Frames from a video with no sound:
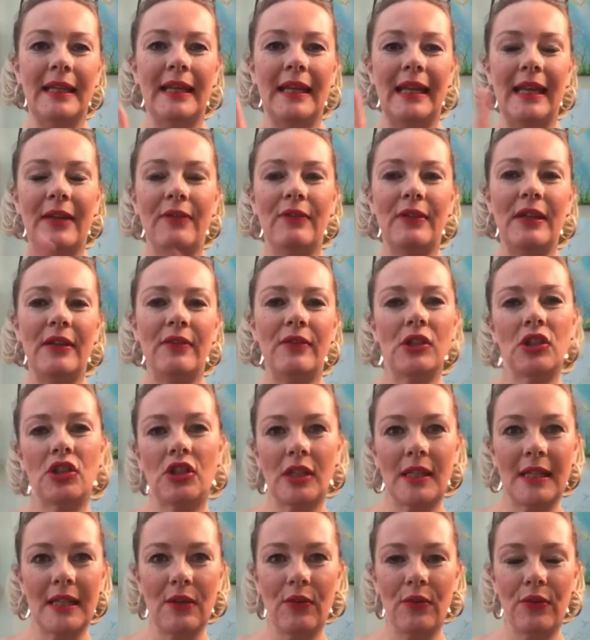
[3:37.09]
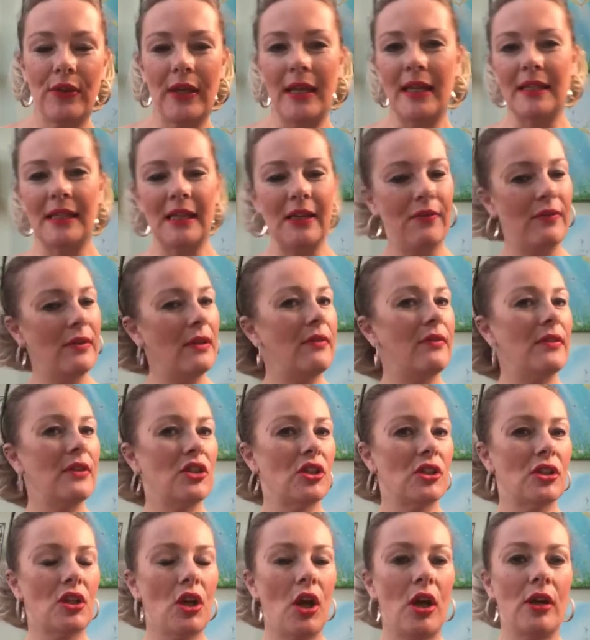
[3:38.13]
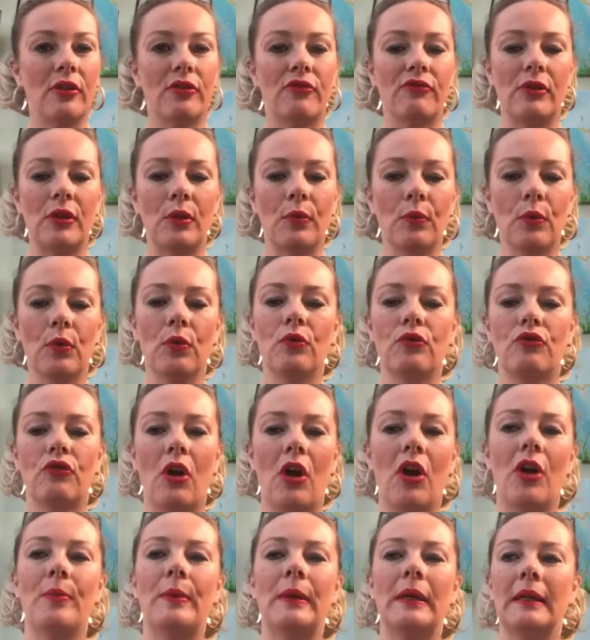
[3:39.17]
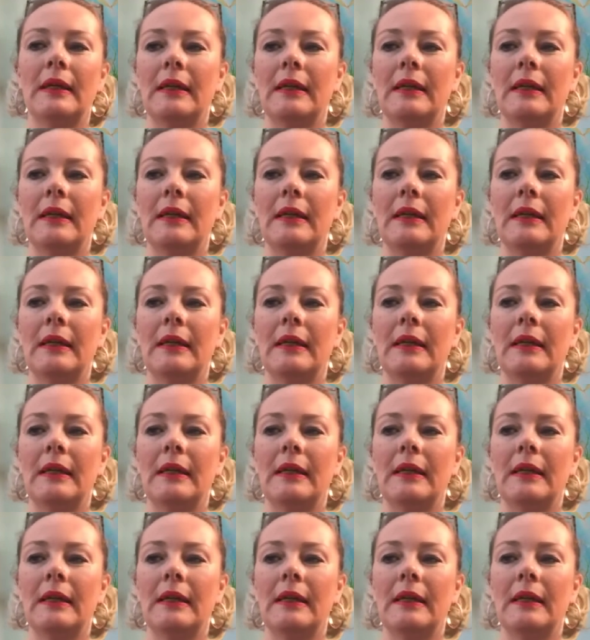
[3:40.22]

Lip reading: Even if it's just little things, even if it's just going through your wardrobe,